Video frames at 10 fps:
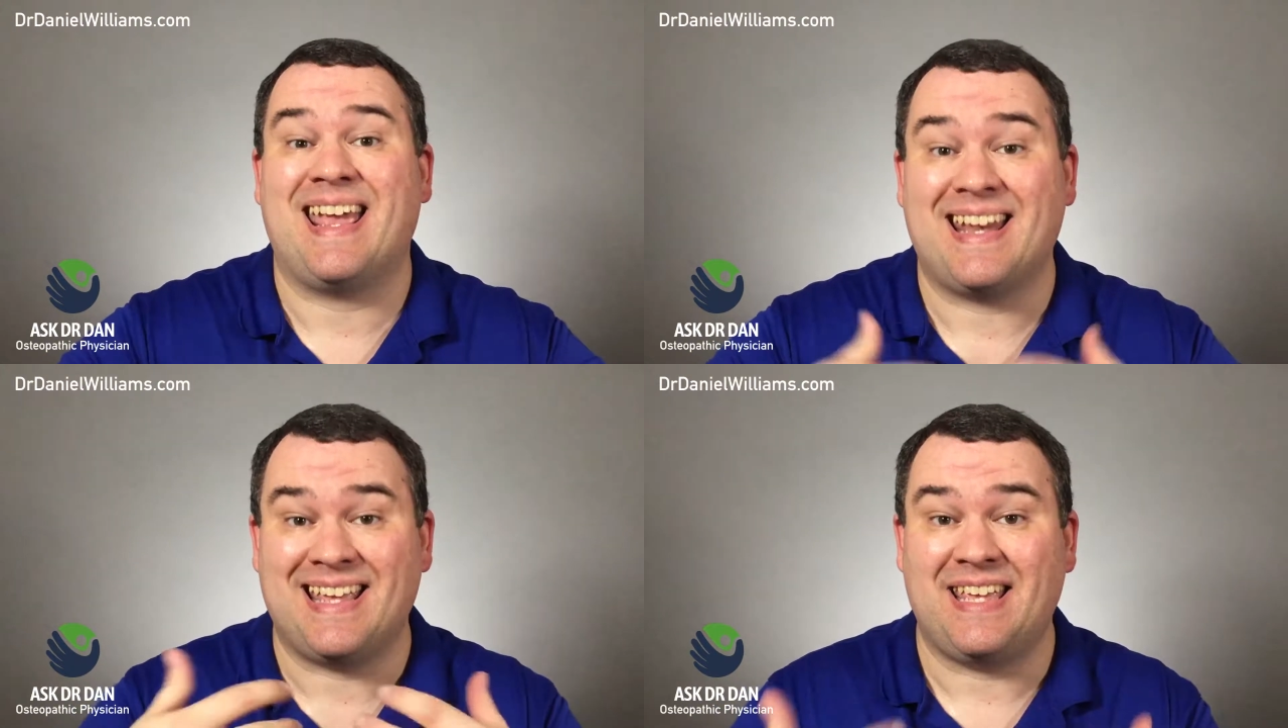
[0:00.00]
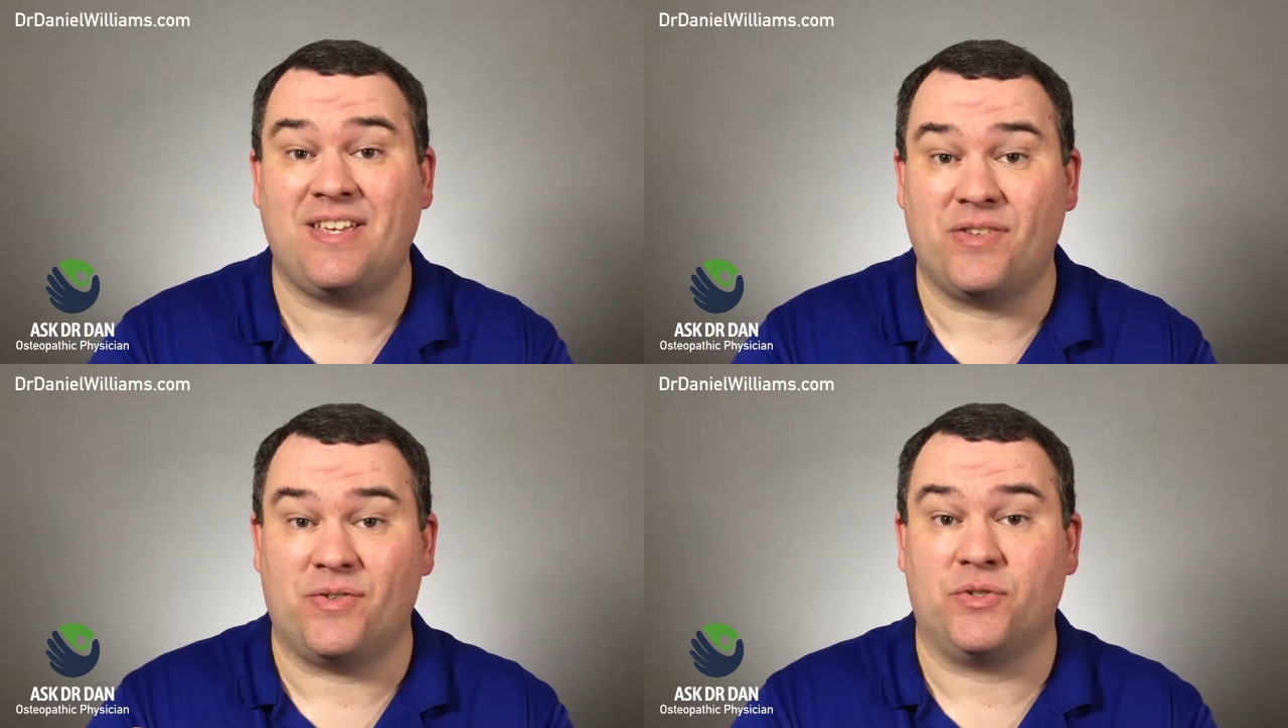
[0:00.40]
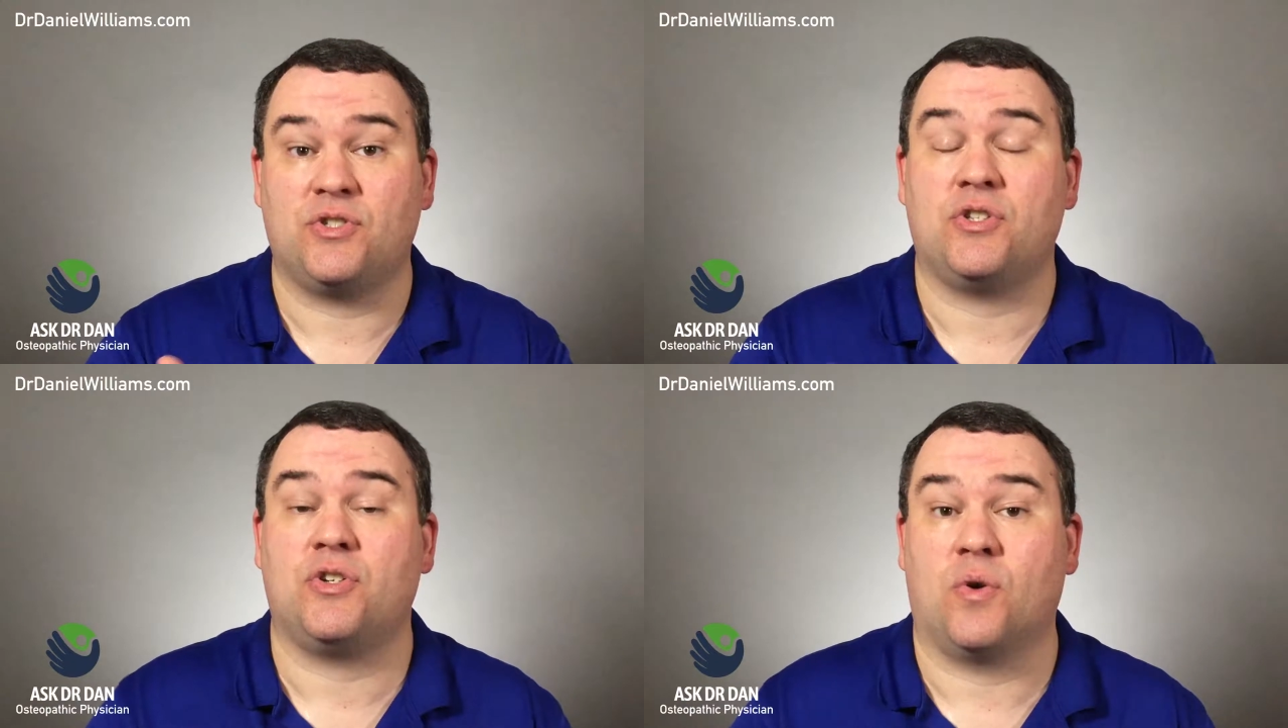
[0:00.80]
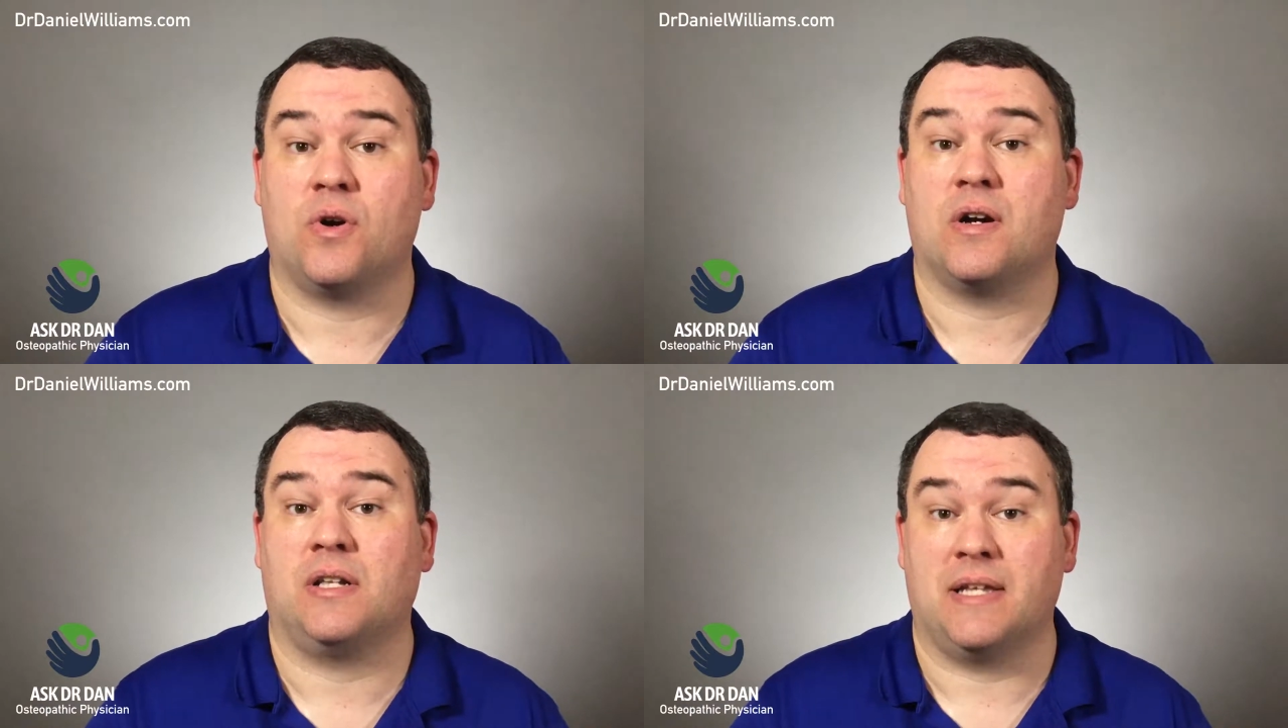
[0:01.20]
and heals the
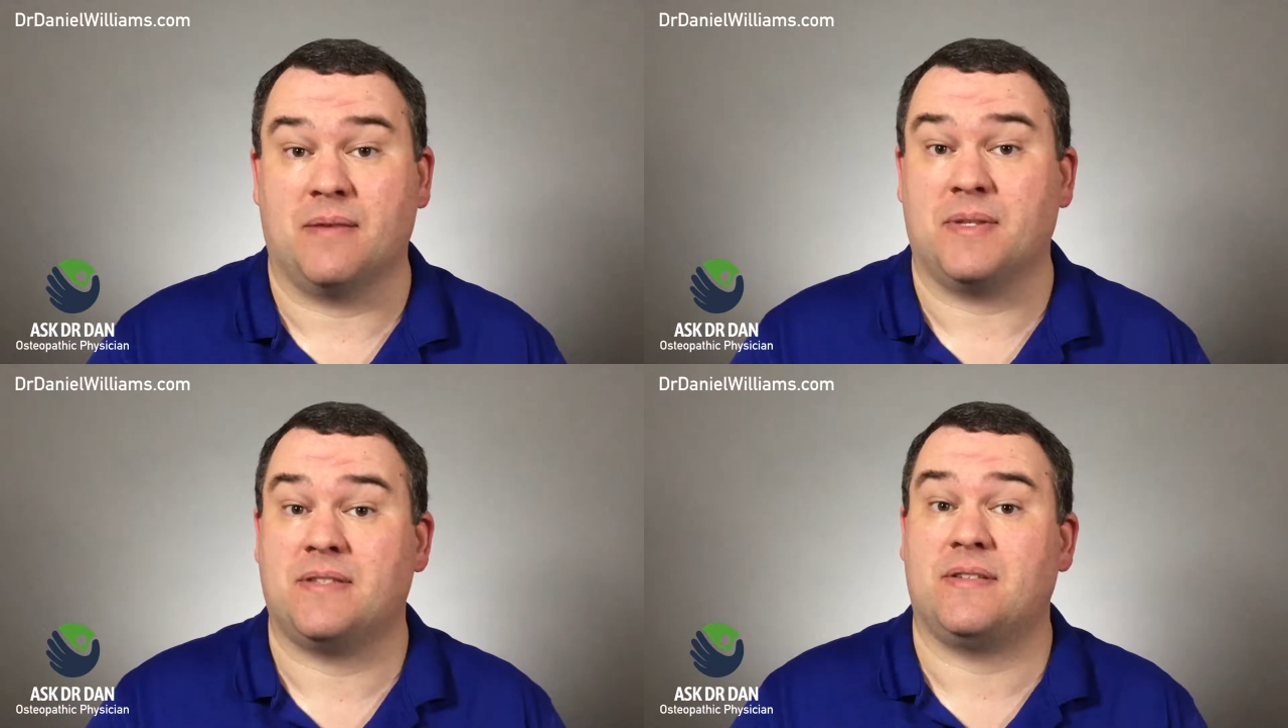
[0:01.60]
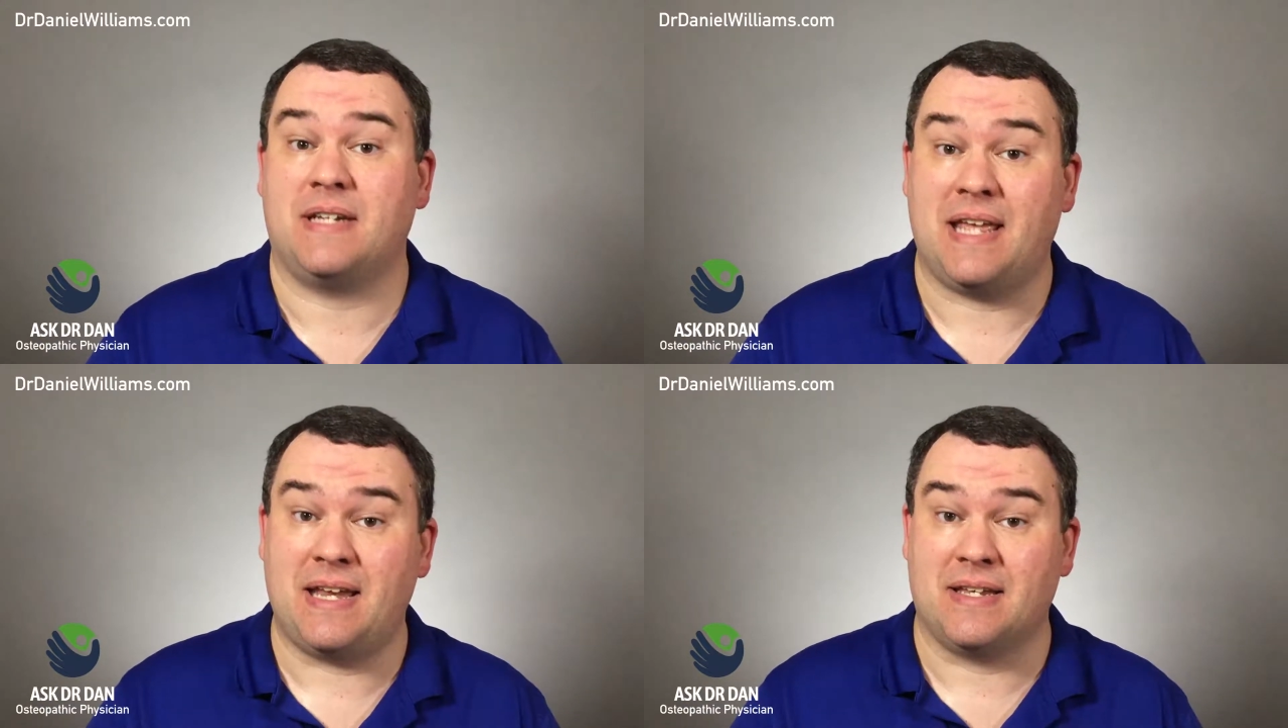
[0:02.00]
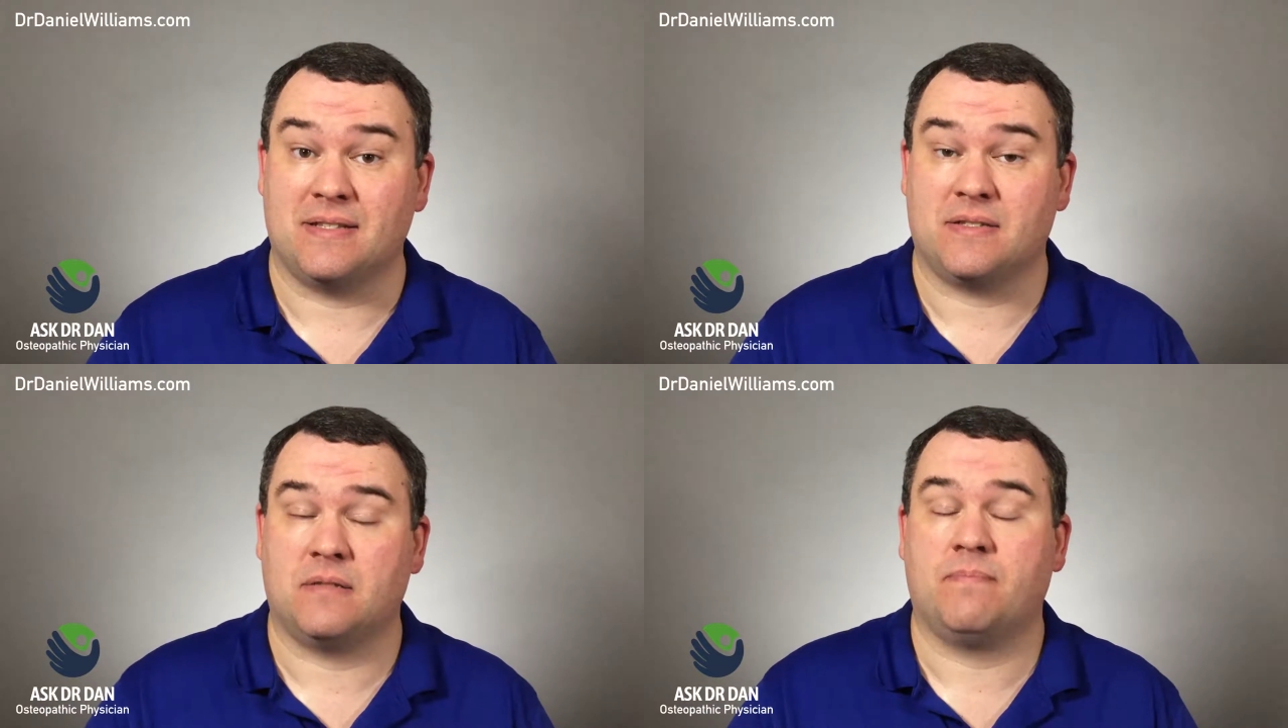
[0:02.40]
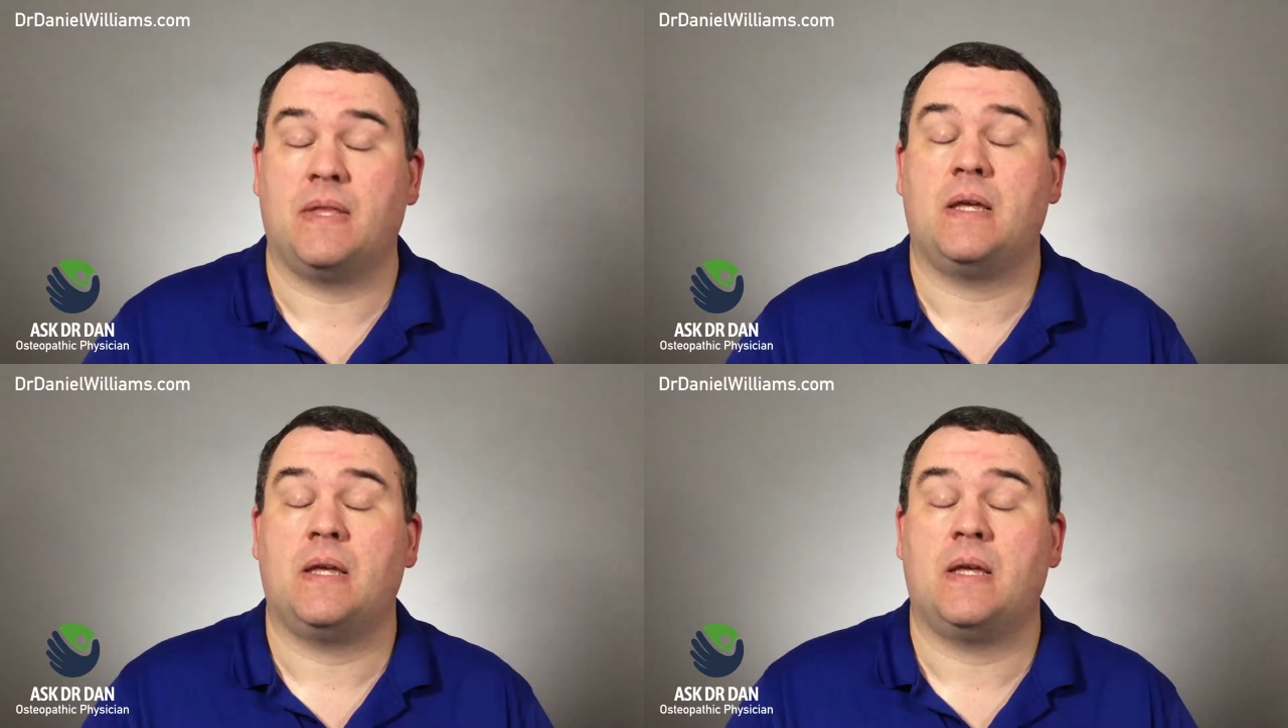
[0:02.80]
torn ligaments and tendons.